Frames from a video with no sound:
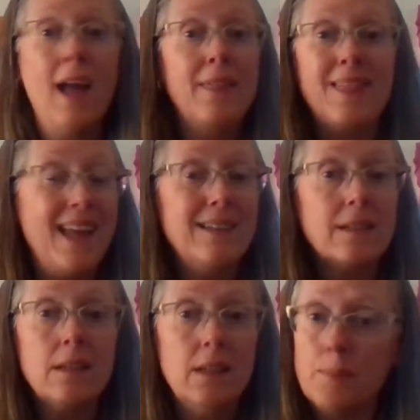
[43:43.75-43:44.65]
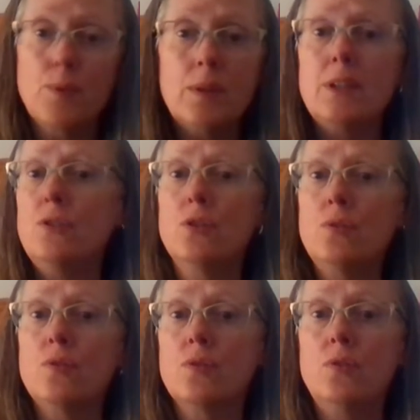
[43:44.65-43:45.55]
and they deliberately
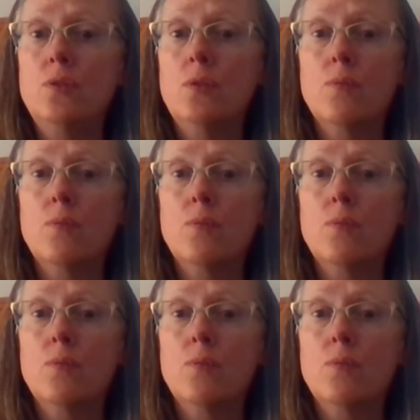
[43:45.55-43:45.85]
choose to do